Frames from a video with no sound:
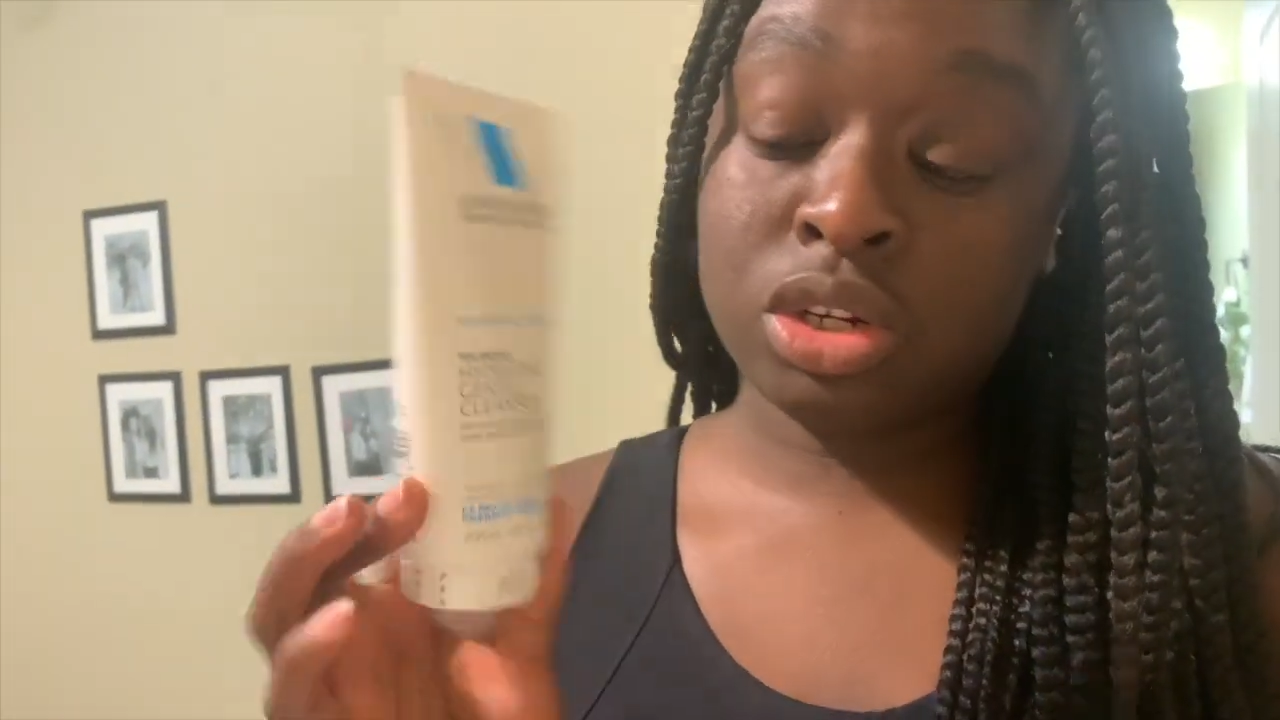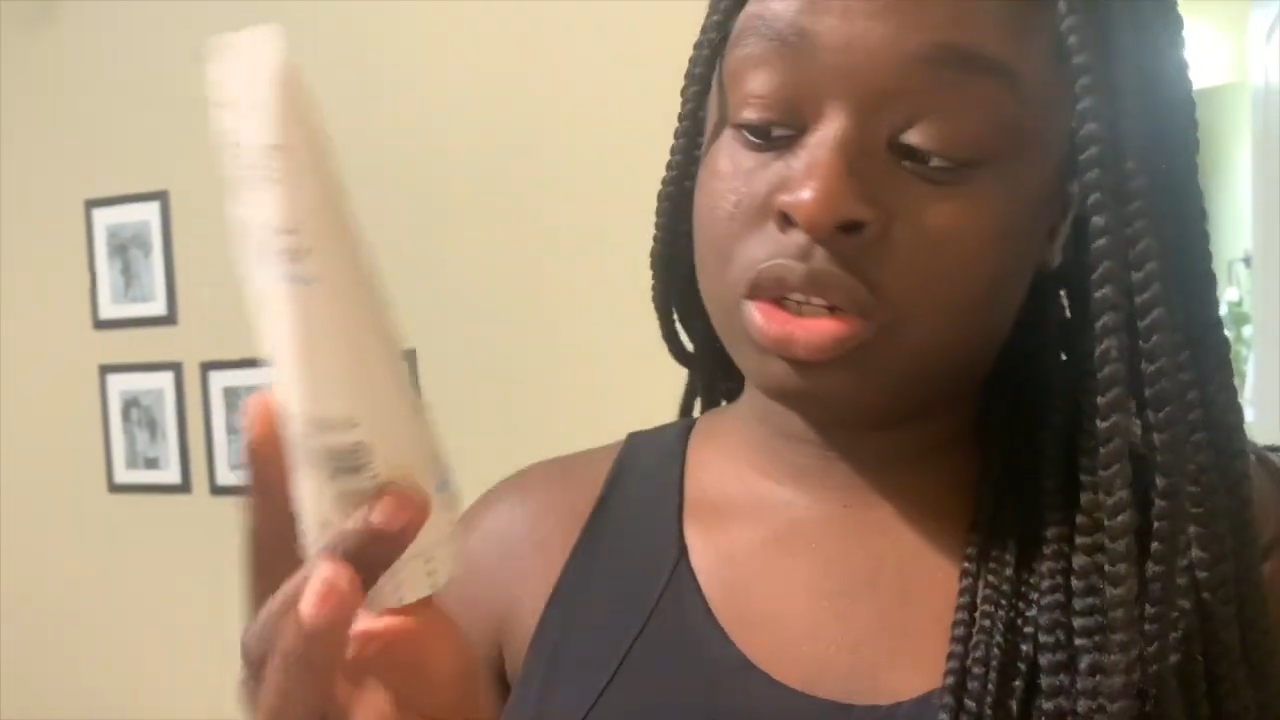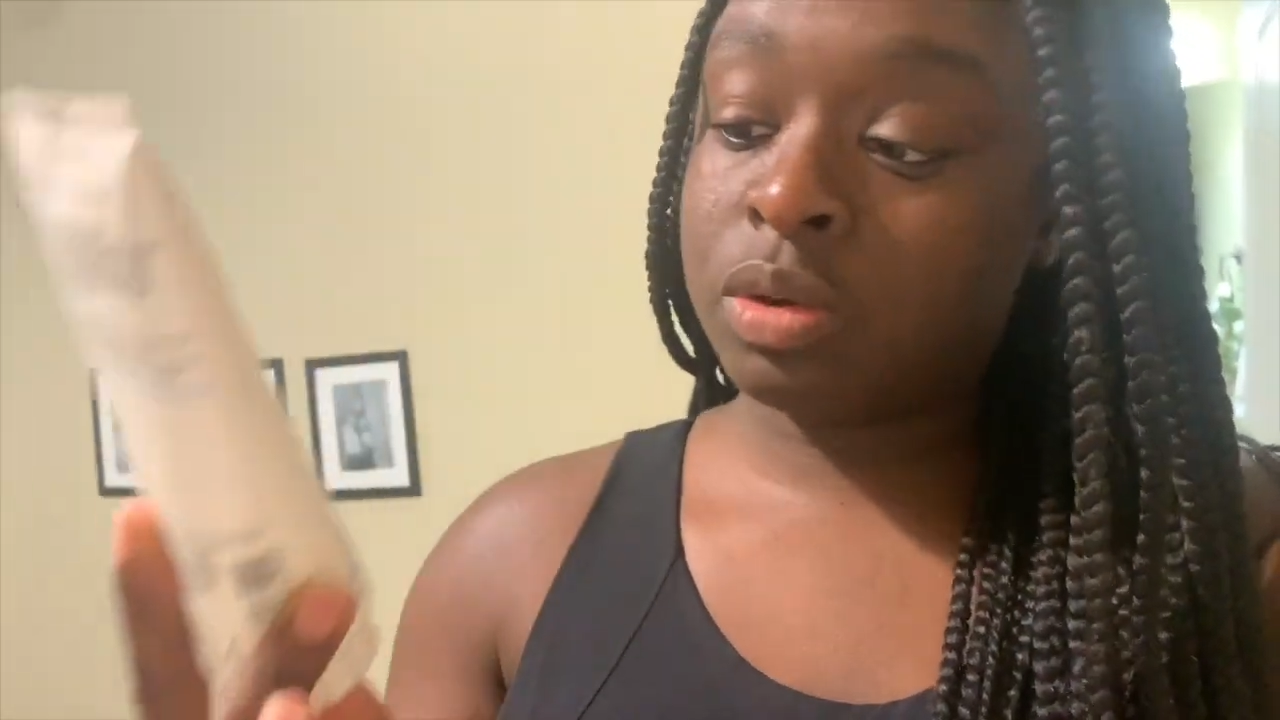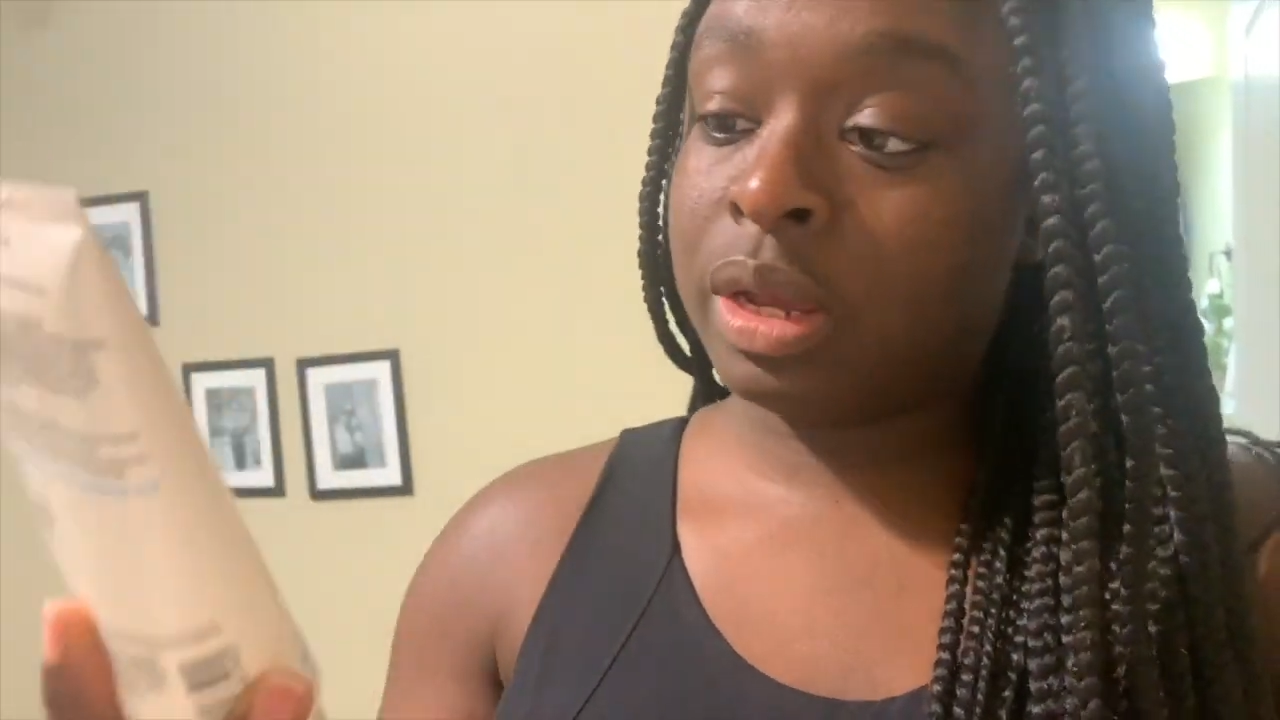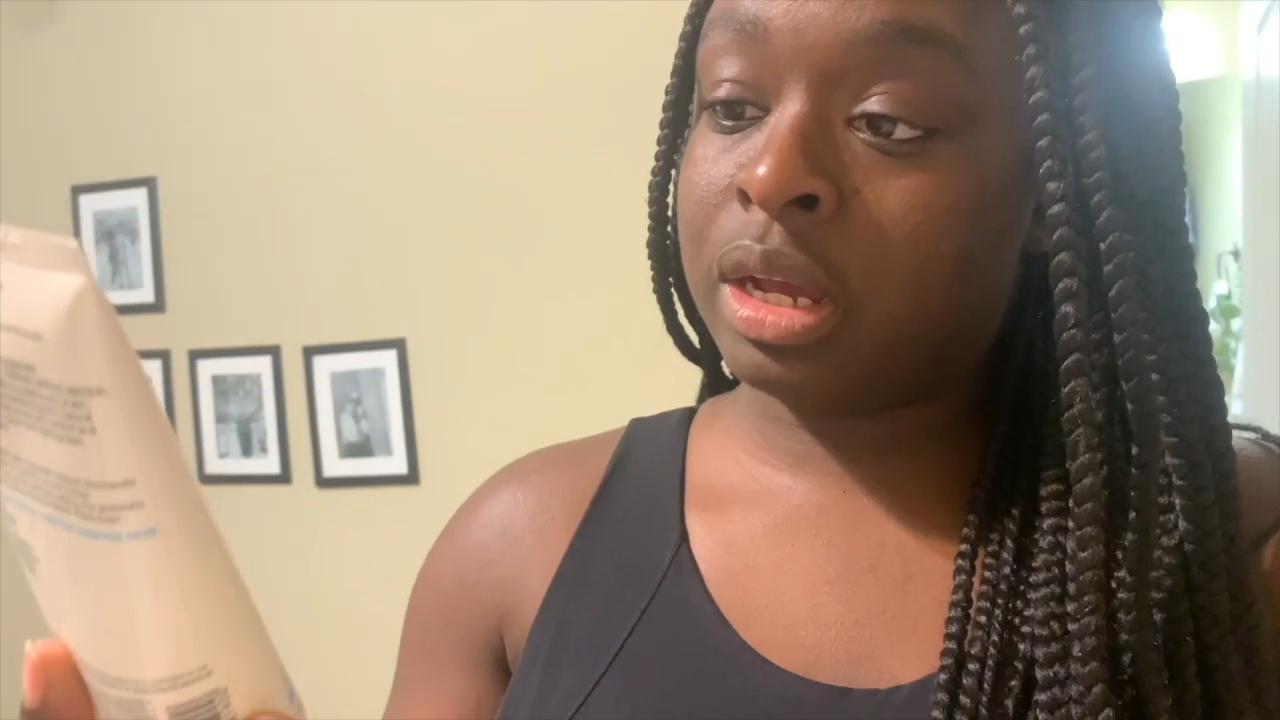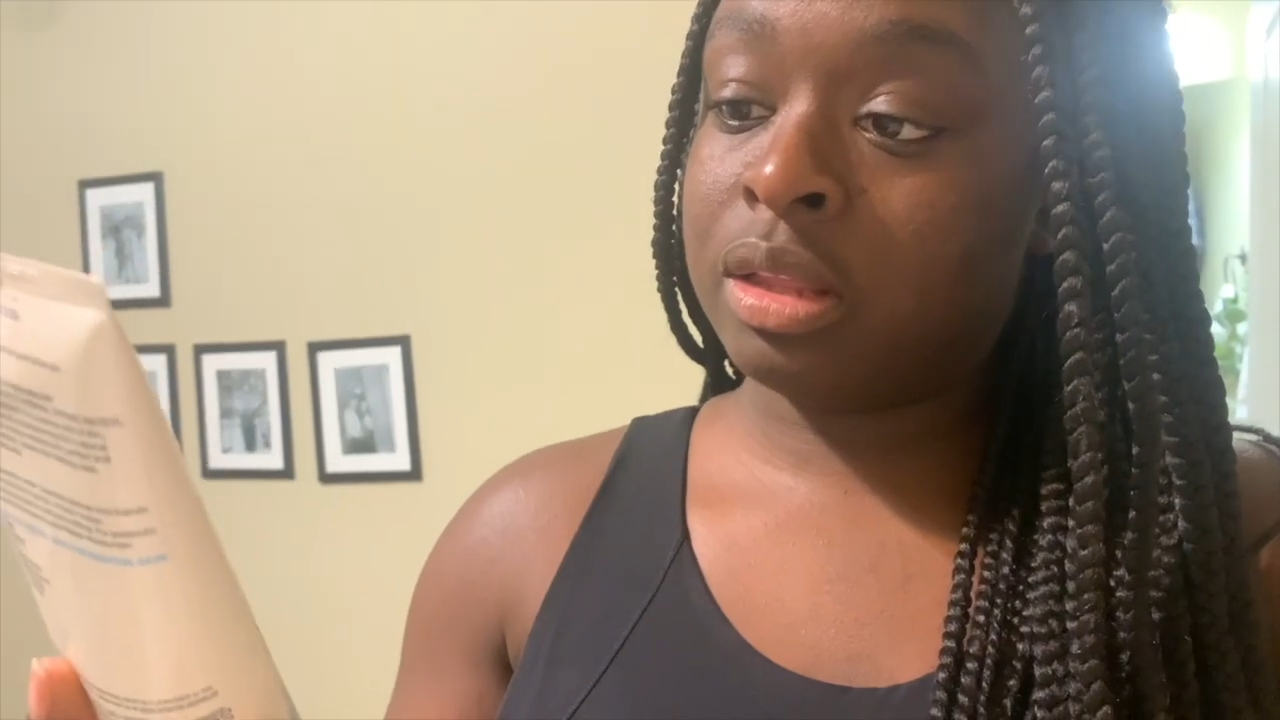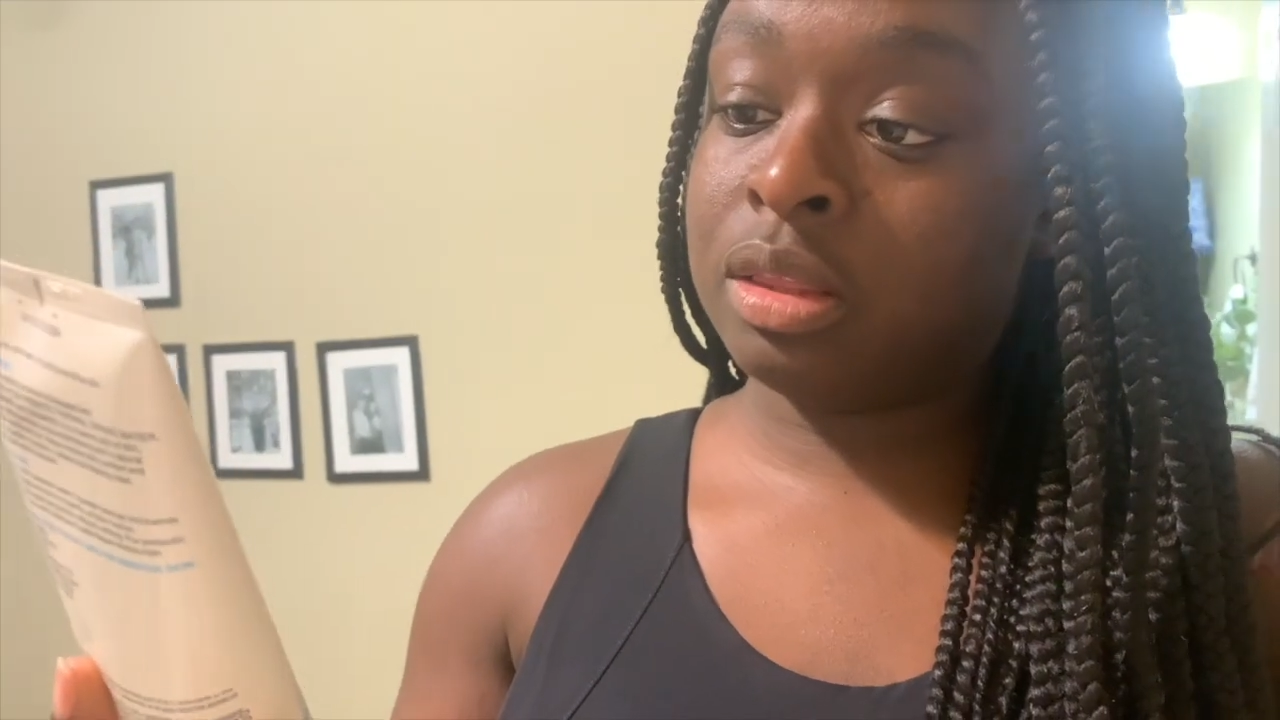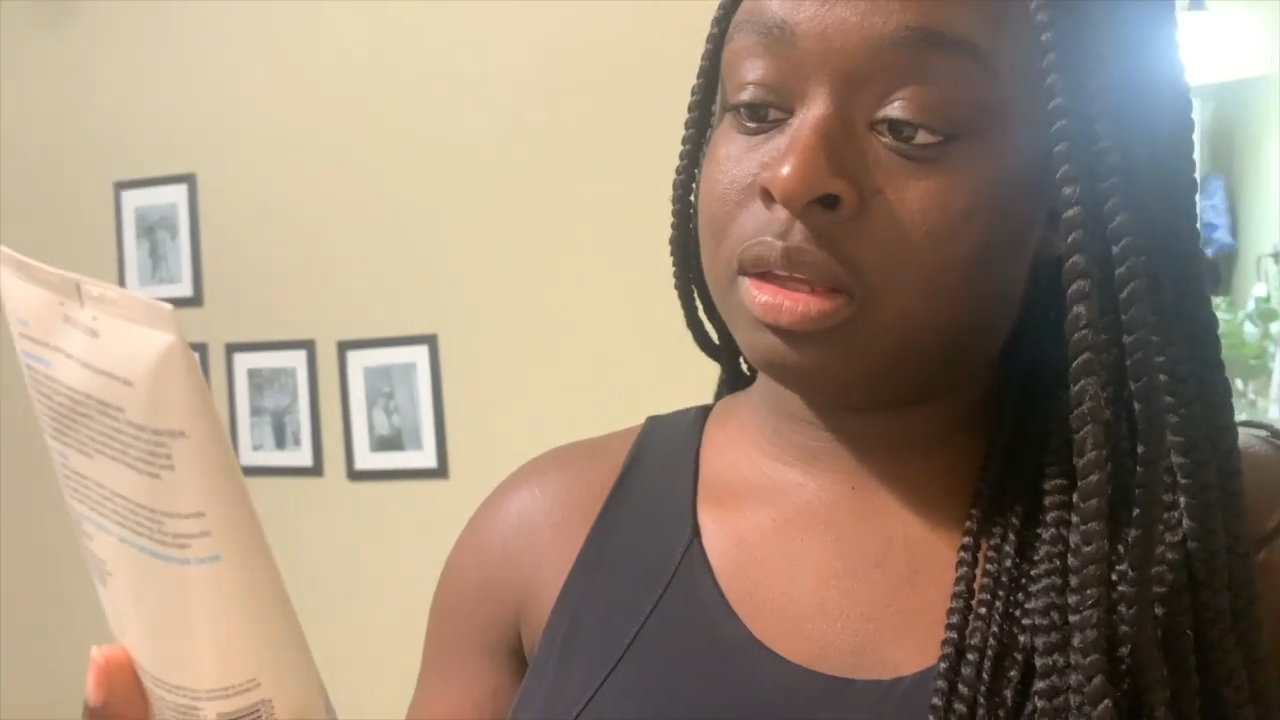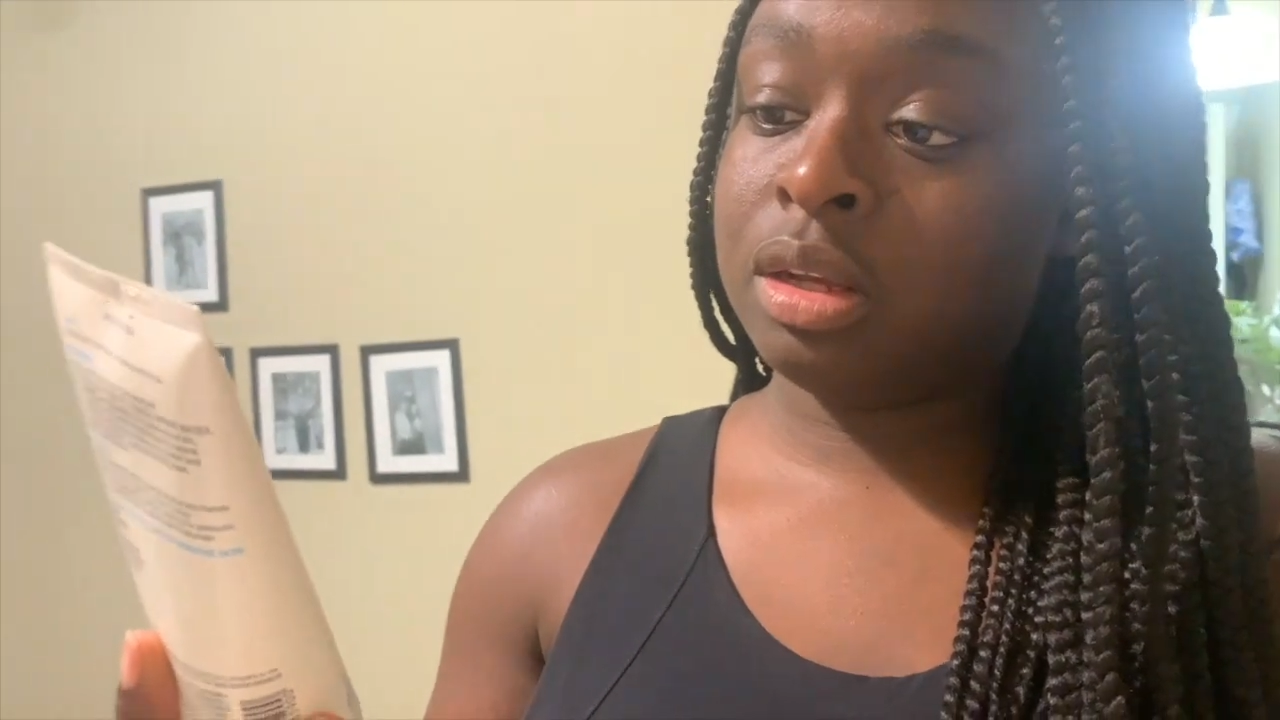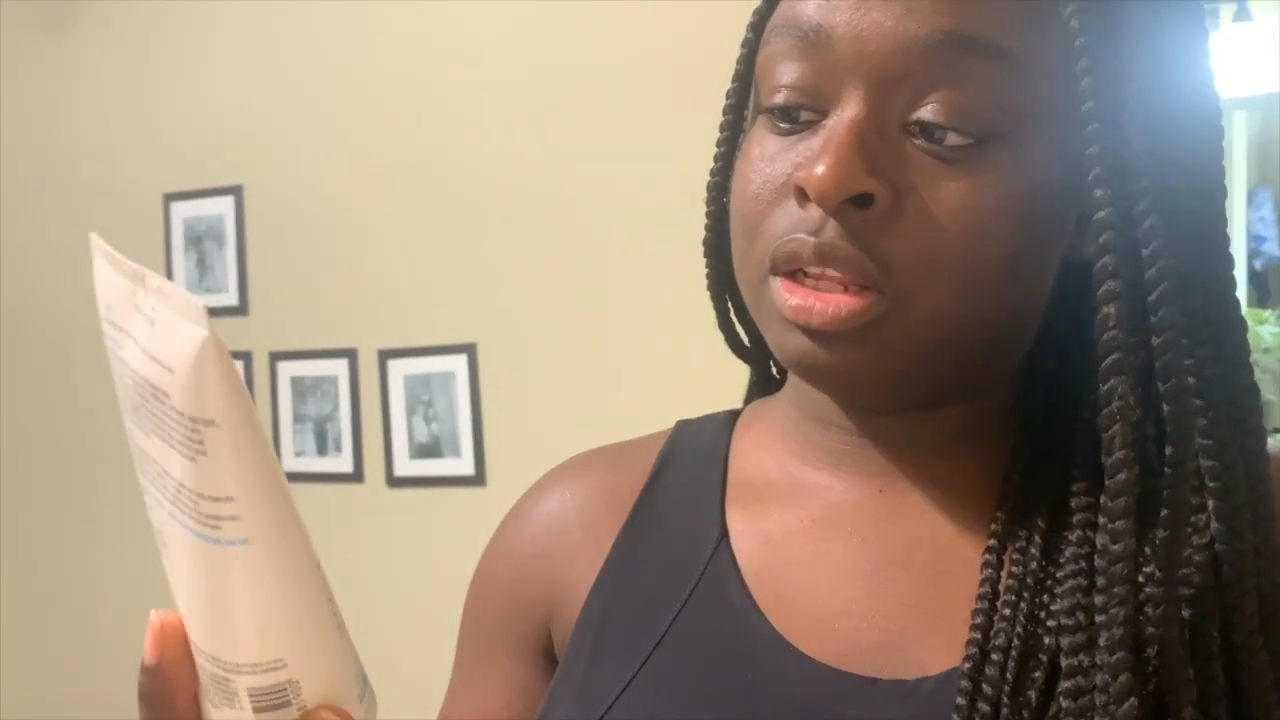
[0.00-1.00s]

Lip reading: So I got the